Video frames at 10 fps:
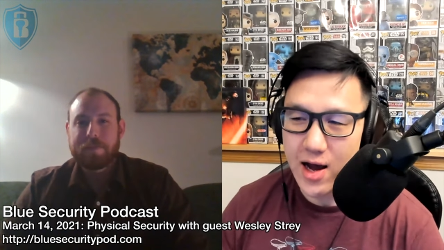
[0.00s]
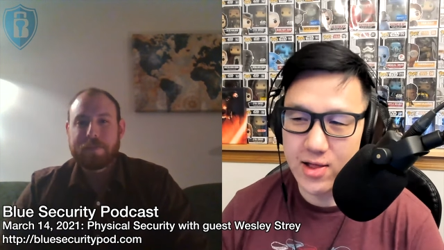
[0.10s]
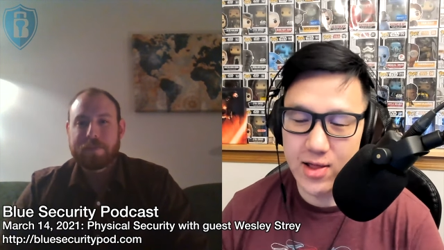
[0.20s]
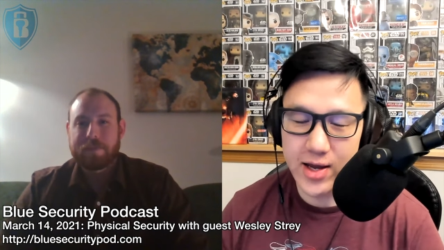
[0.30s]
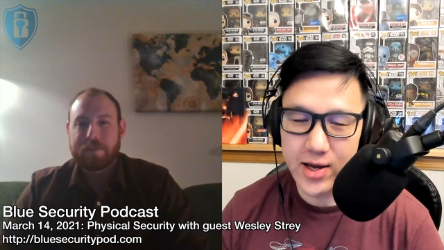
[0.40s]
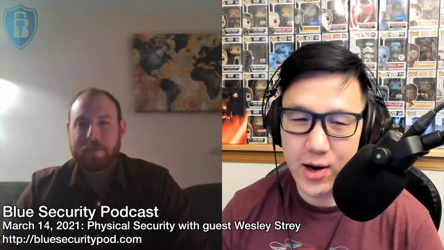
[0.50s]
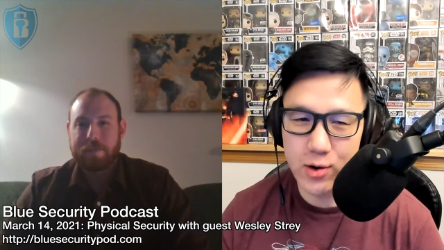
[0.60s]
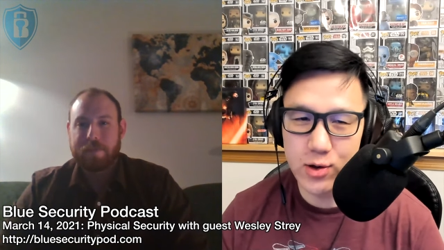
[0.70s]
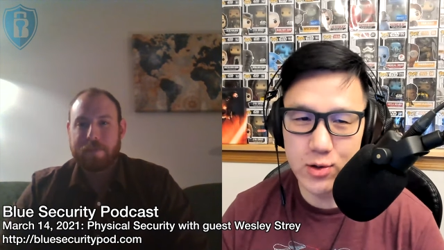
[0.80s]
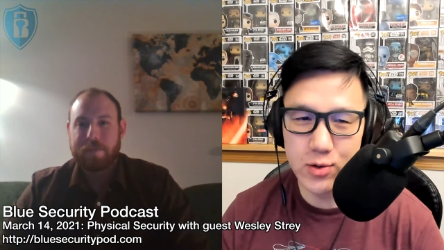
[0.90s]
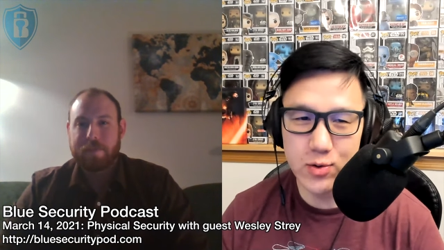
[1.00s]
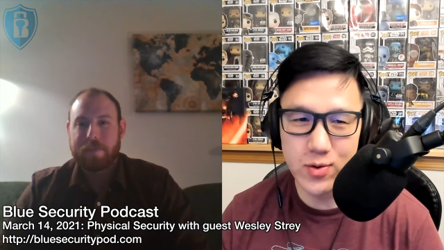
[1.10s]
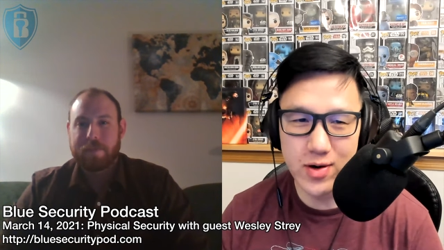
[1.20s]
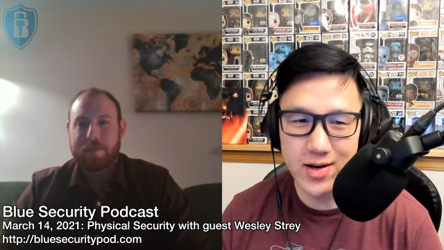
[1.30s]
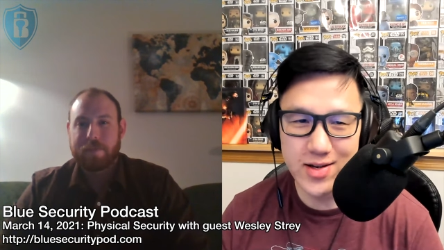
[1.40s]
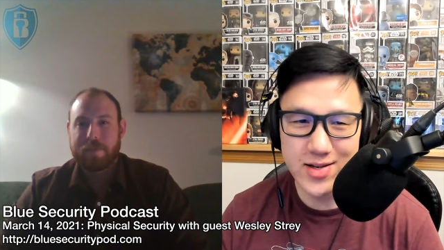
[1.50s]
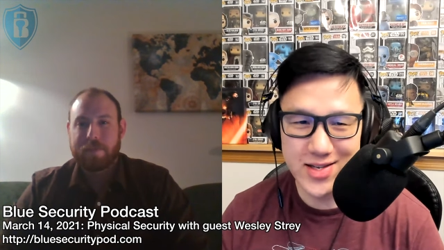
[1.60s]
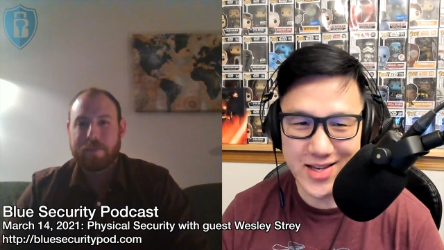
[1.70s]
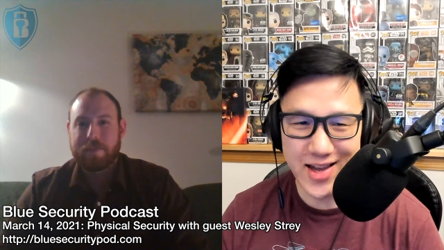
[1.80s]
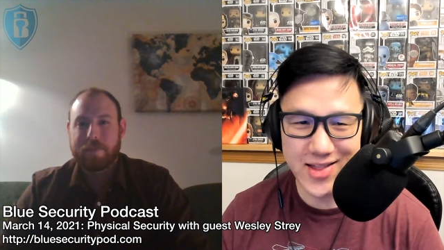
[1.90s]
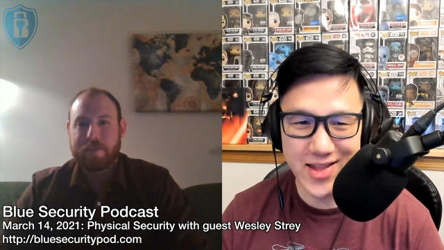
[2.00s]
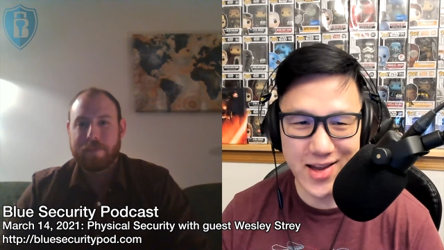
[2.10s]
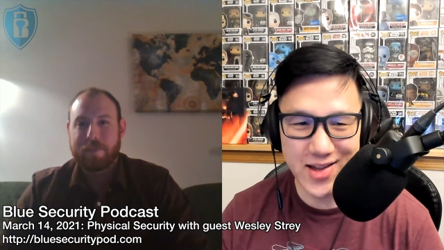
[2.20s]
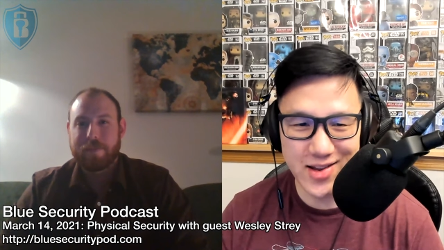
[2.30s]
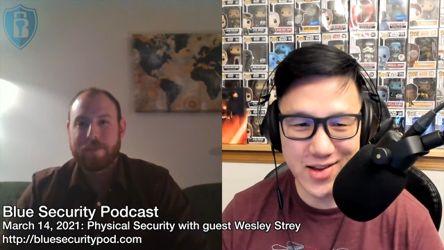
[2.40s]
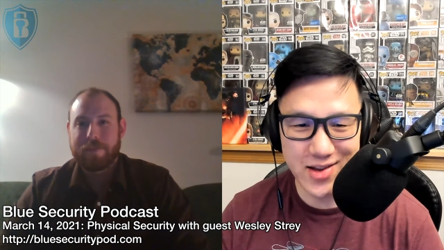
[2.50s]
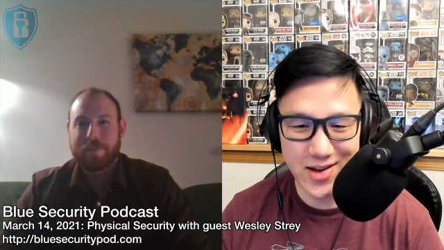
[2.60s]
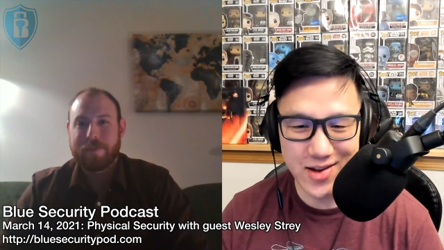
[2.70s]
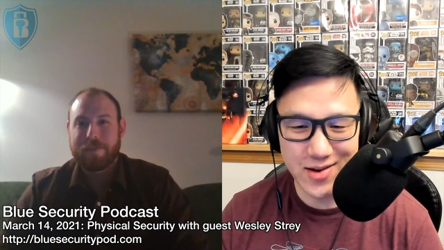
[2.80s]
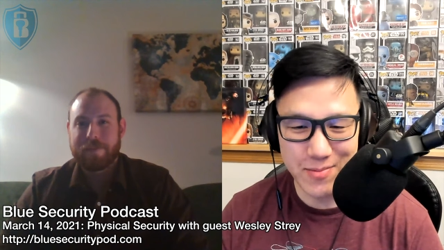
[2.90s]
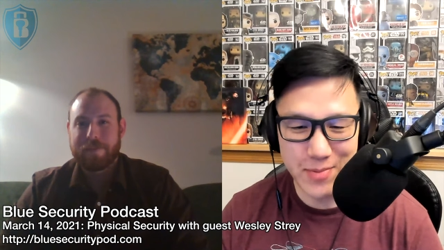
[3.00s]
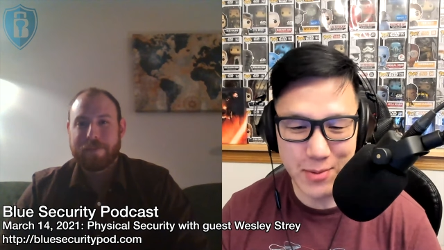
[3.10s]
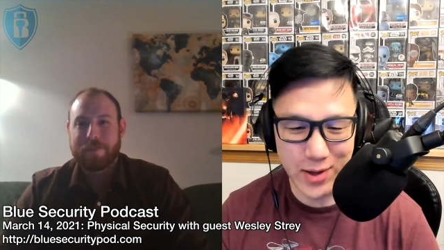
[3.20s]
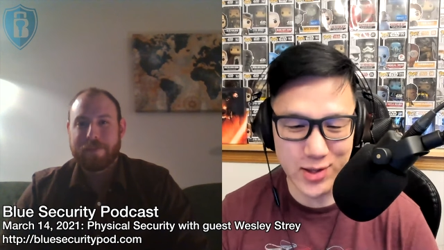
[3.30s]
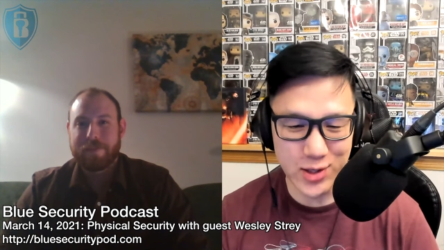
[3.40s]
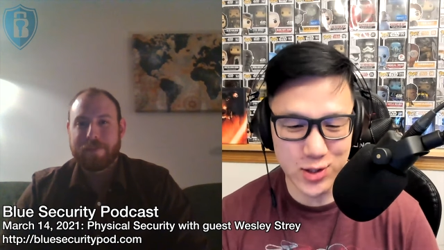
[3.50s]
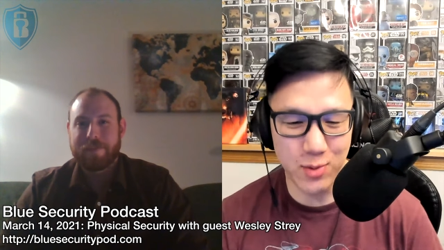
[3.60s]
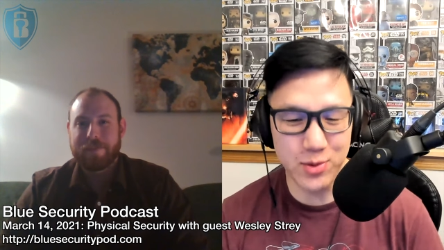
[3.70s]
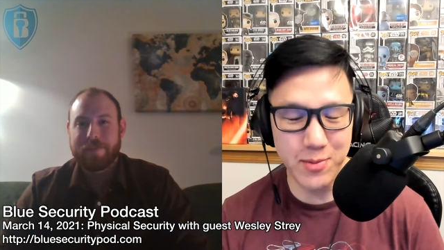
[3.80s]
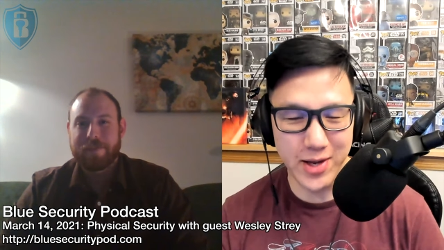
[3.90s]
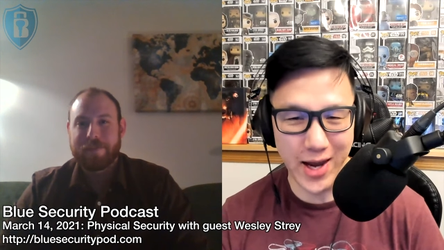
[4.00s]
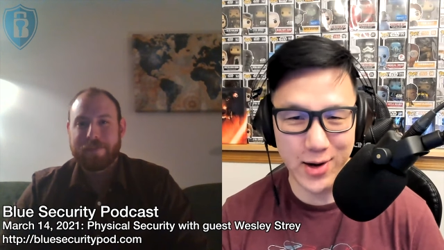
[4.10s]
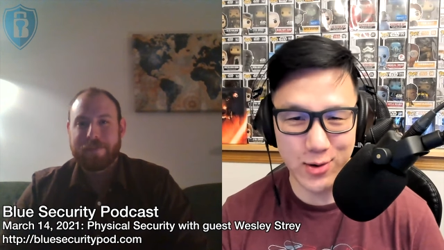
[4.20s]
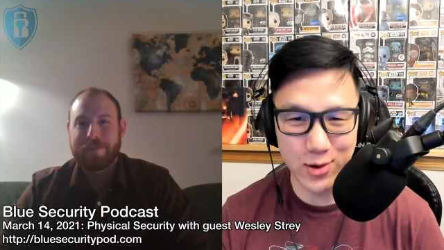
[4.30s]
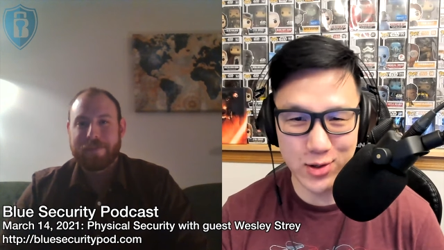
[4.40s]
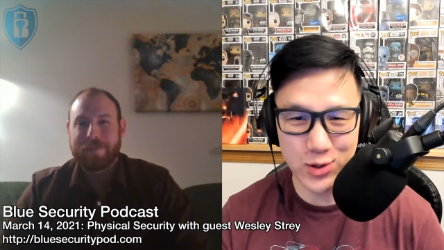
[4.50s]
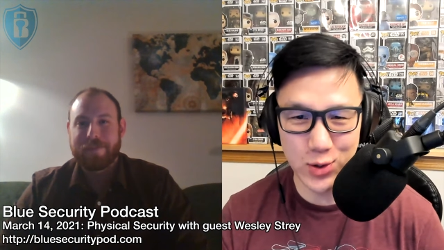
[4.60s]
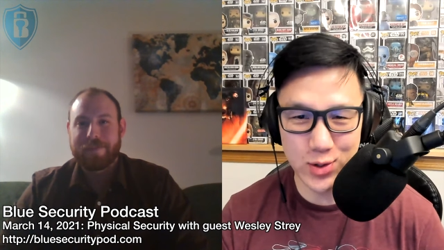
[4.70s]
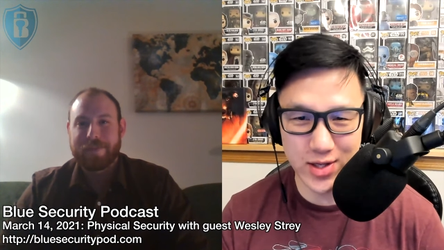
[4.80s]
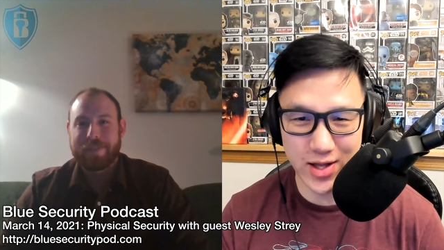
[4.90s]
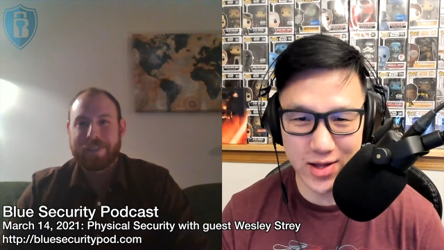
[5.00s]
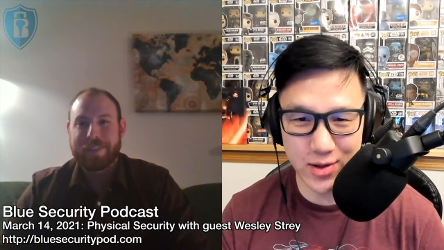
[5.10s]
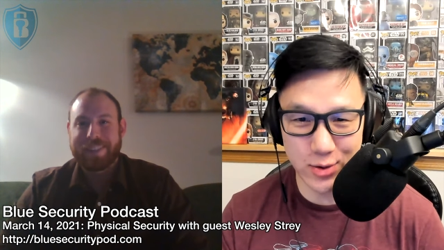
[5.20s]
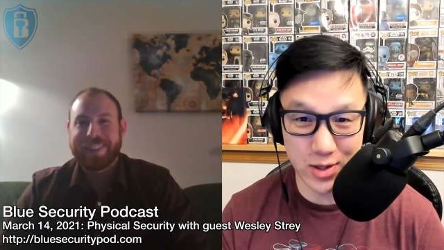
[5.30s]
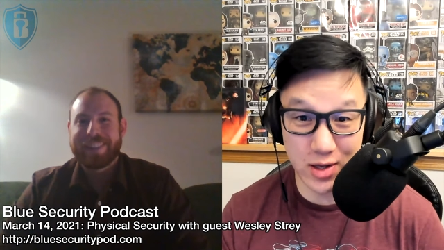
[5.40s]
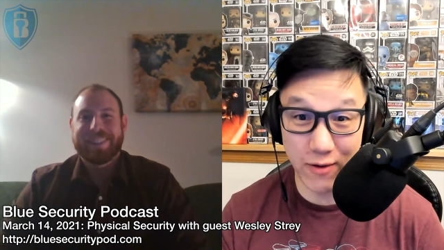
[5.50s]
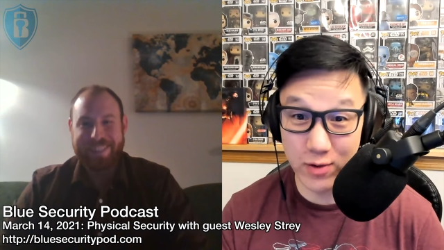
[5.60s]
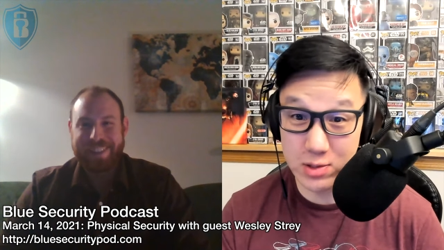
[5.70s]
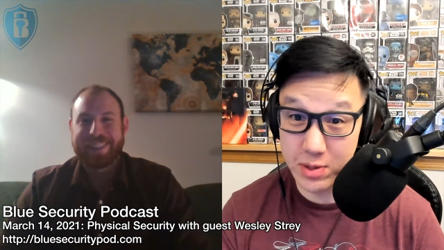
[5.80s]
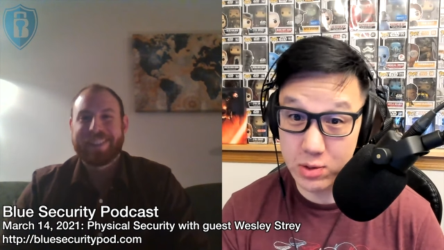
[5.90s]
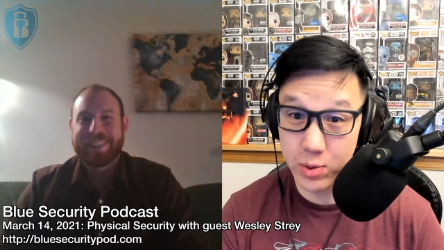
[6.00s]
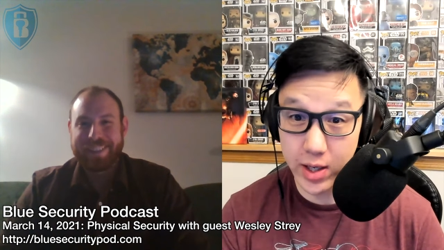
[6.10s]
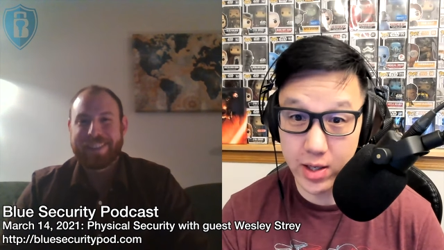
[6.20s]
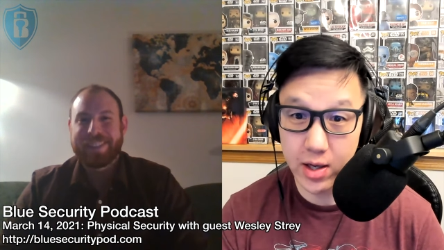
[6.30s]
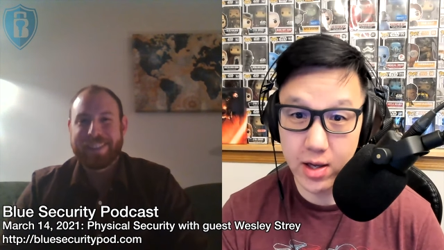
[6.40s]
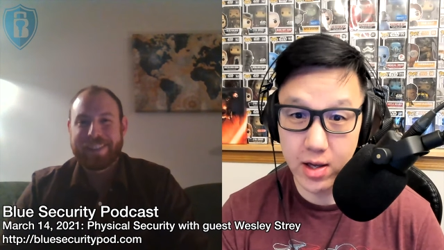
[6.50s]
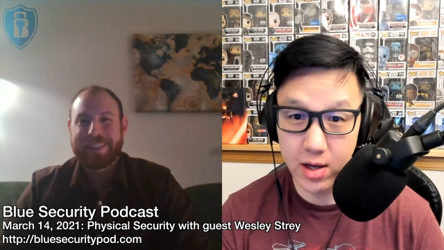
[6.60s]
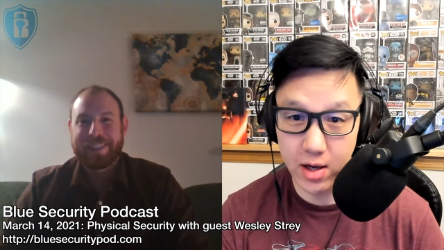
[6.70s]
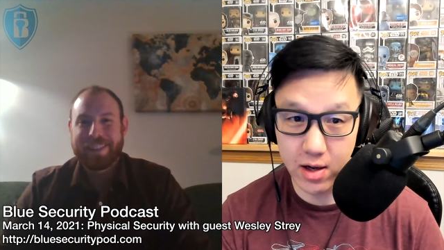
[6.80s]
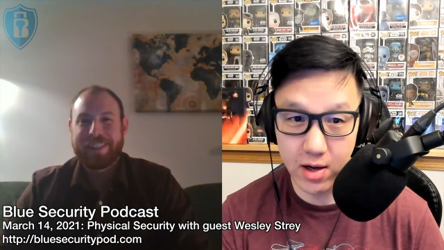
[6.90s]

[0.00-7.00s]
Speaker 1: I like how you said that people like to jump to mechanical controls, and then there's a difference between uh,